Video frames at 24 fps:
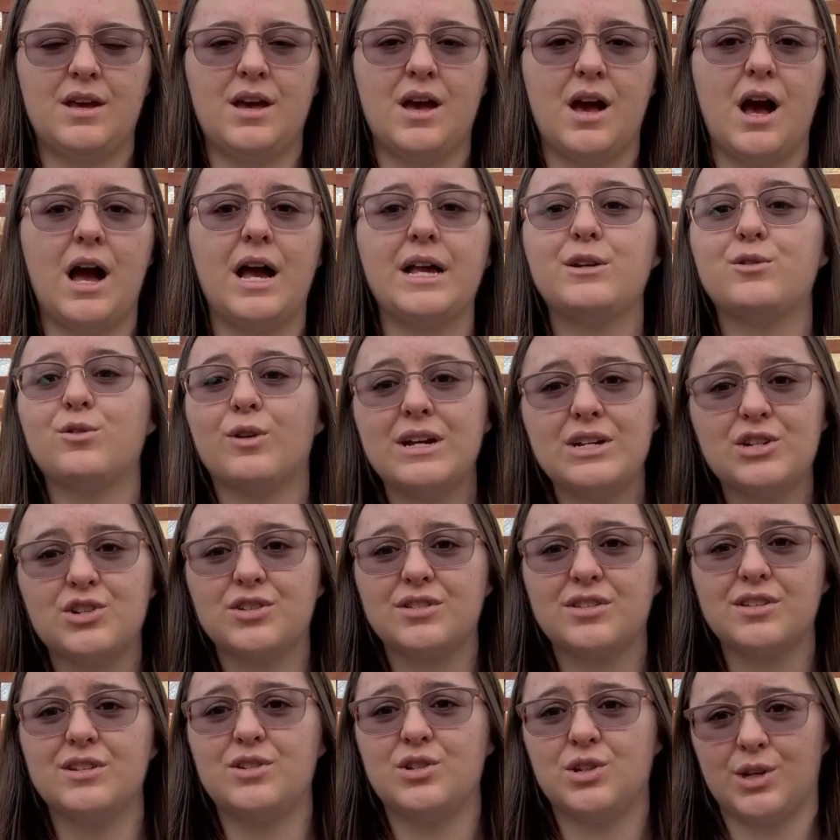I
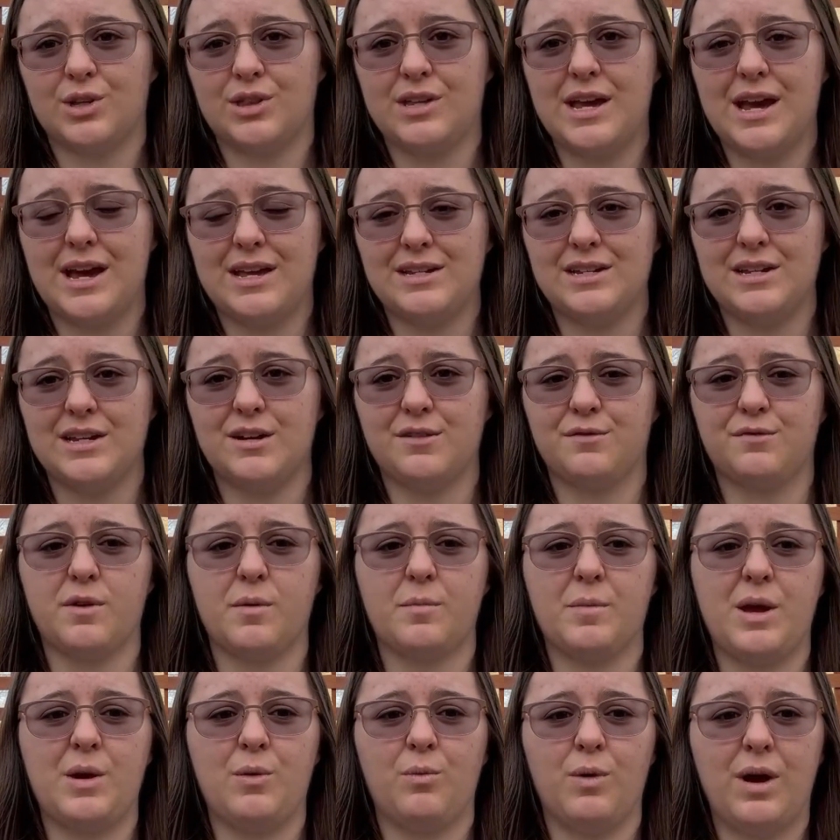graciously took the idea
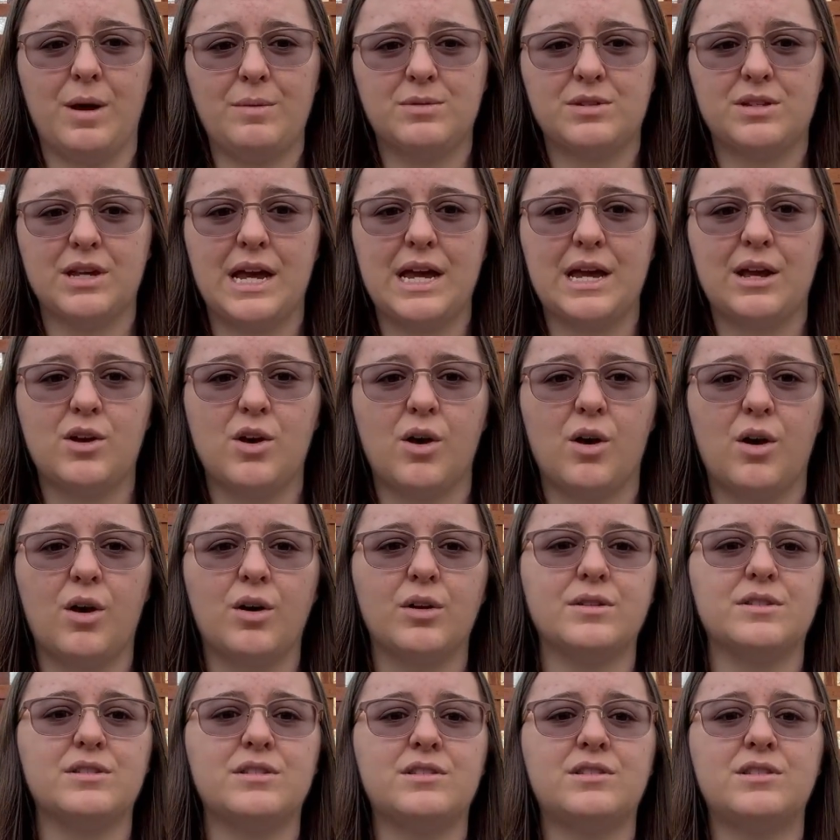from a website
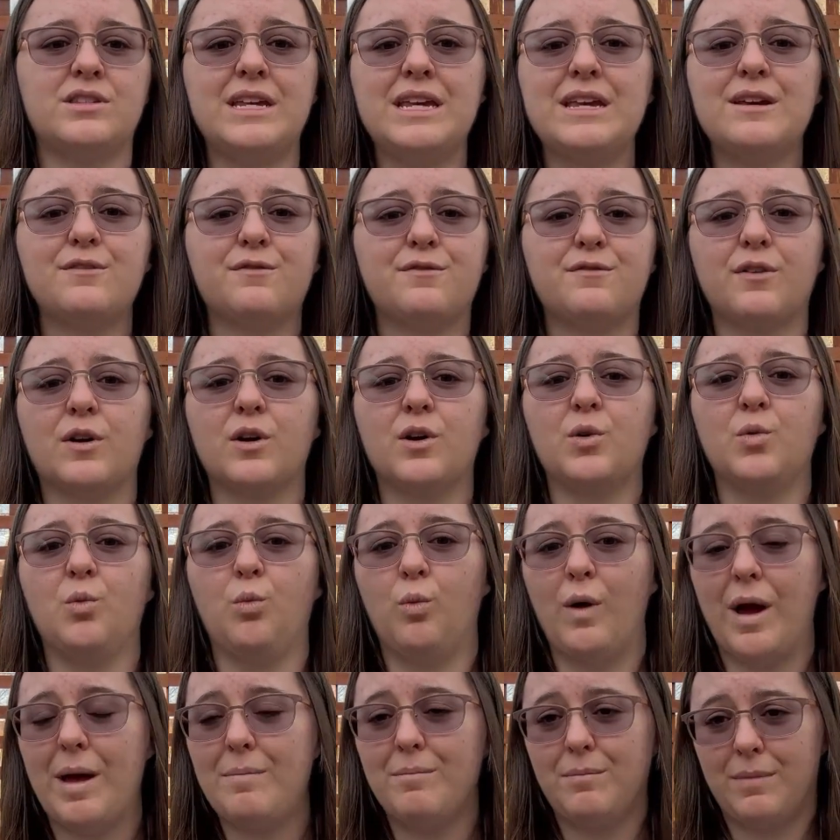called Sea Fern
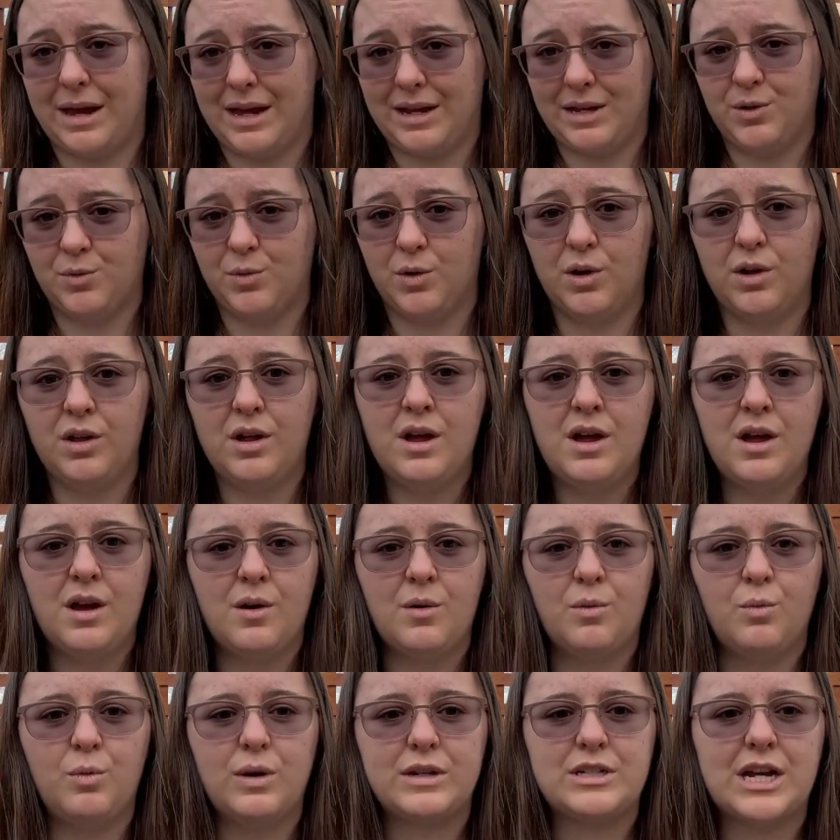Web Manual,
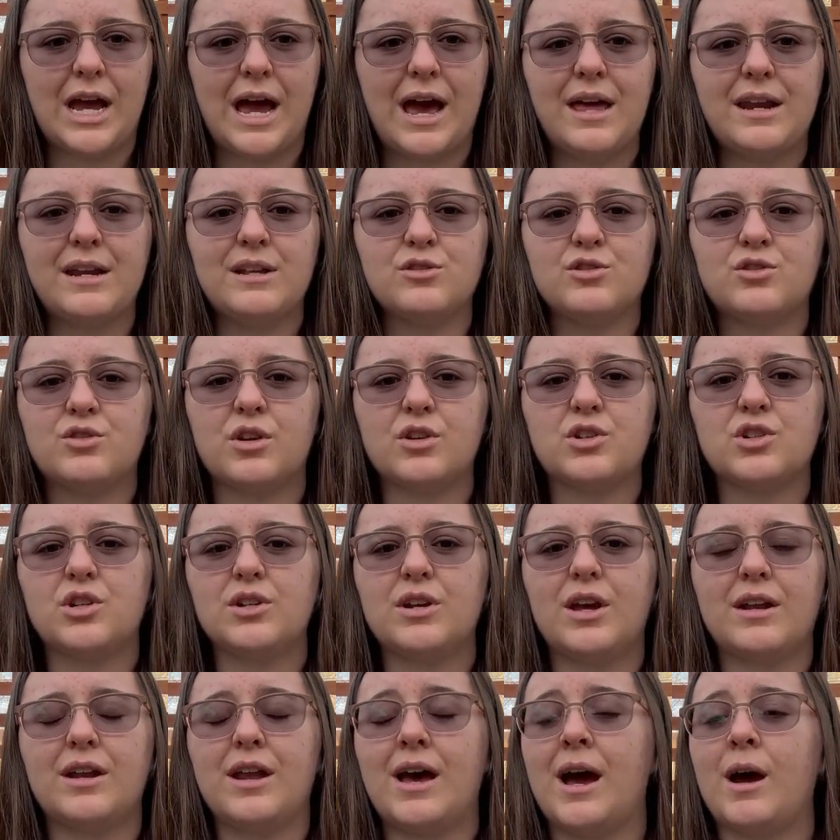which had instruction
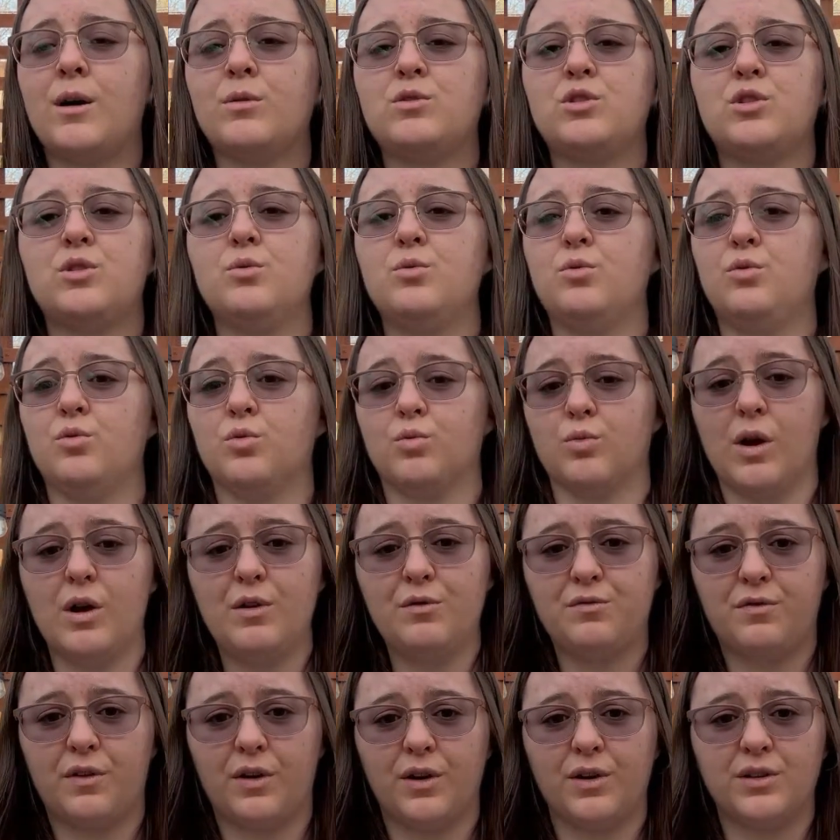on how to grow
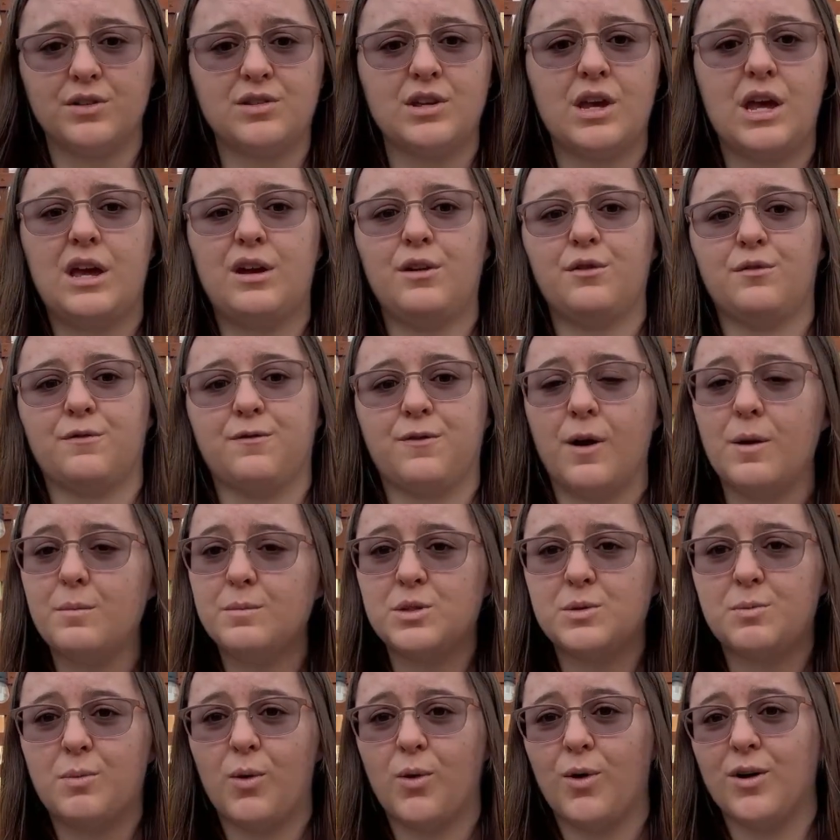ferns from
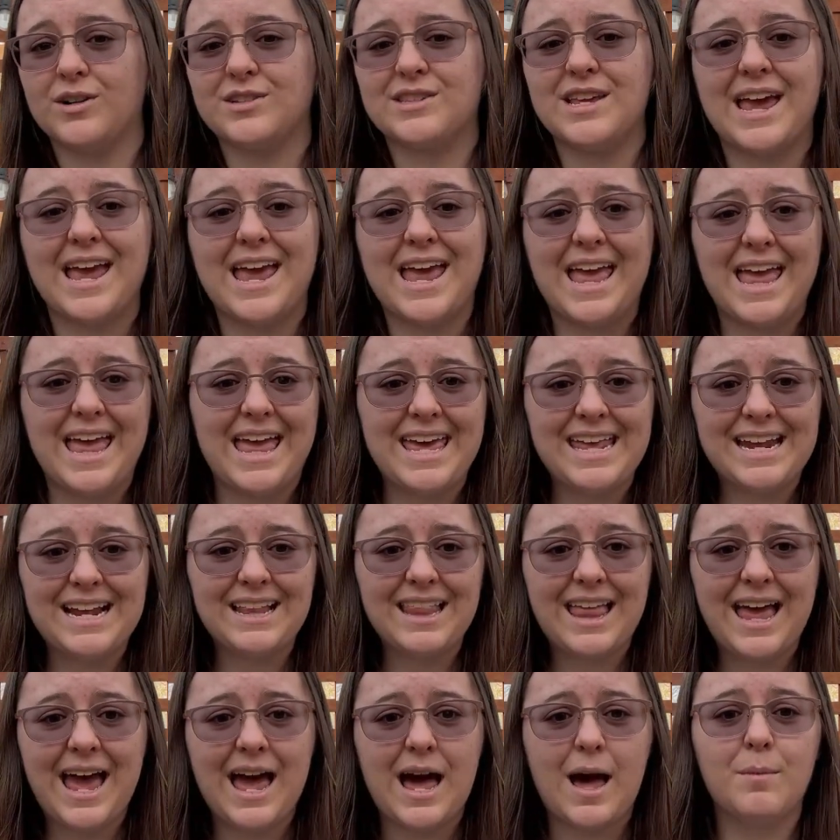spores in
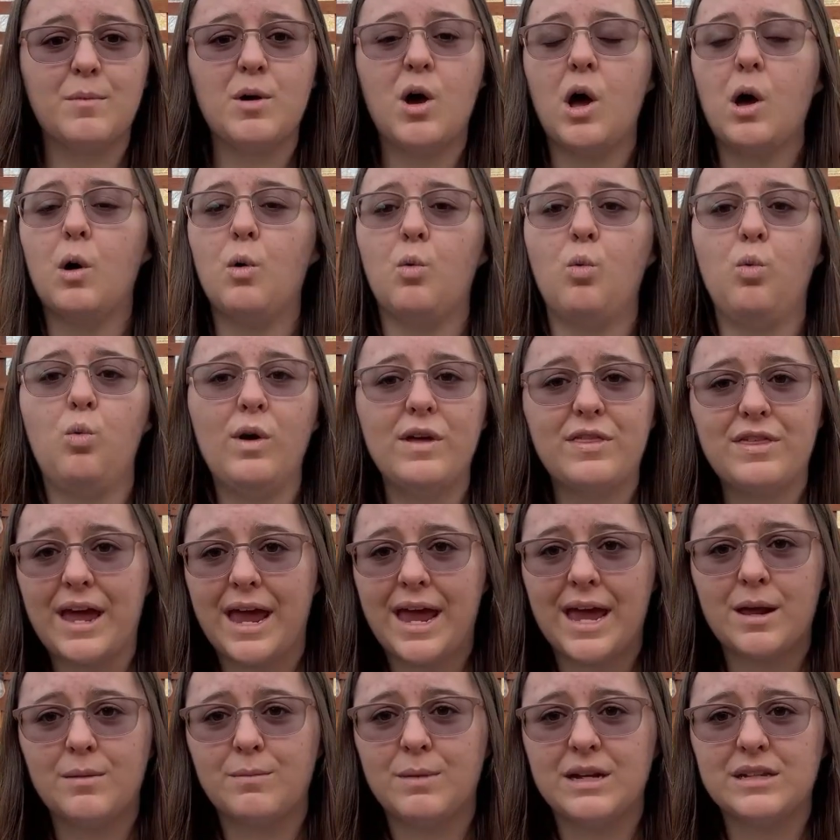a lab with a
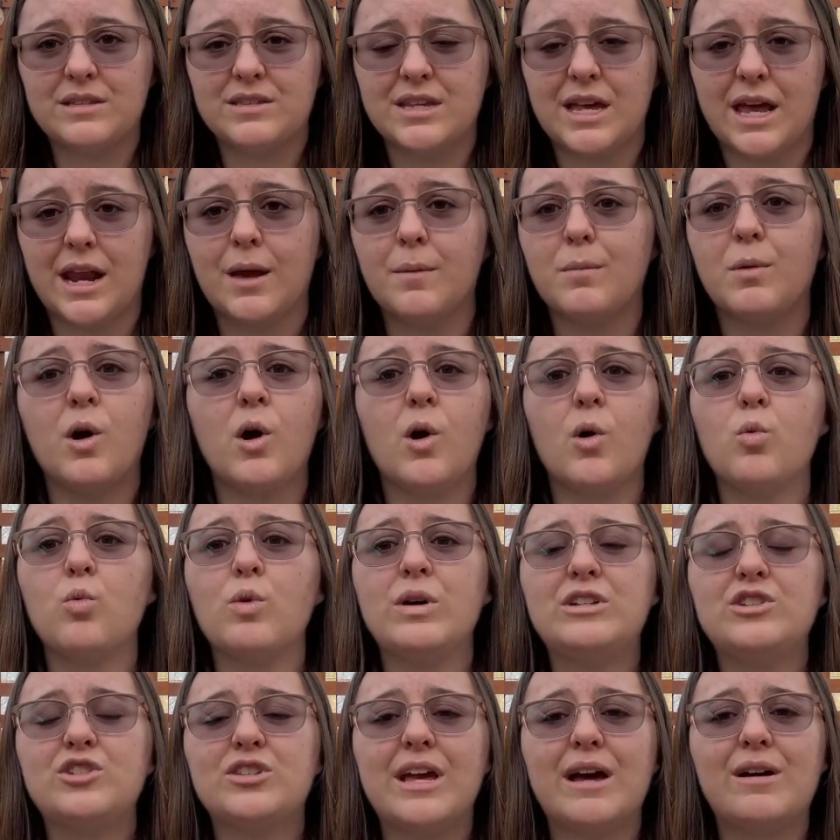handmade setup,
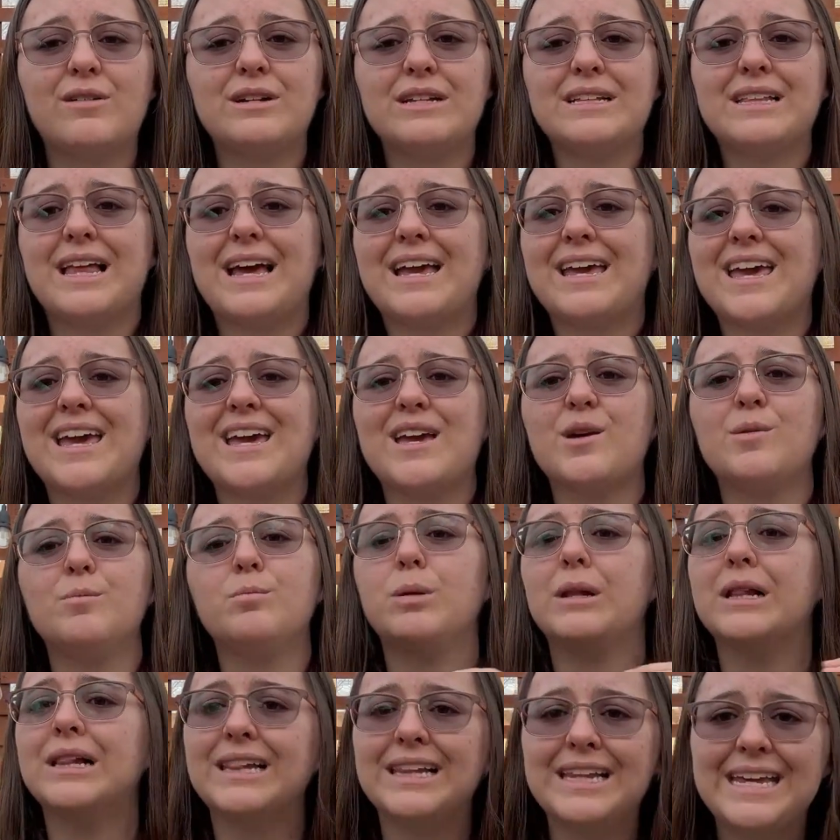which sounded like a
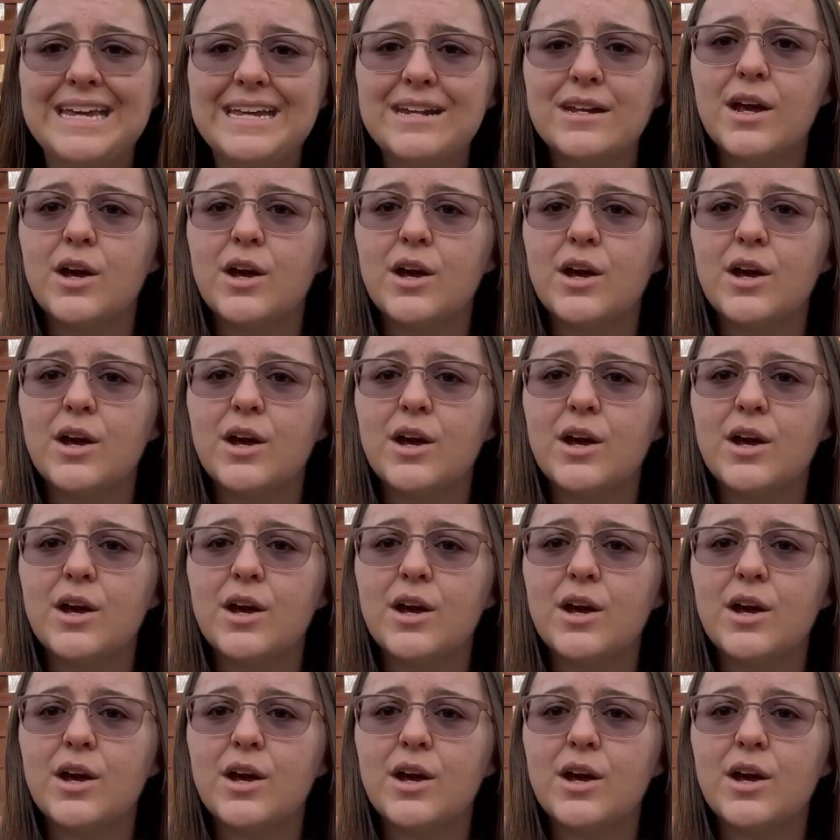complete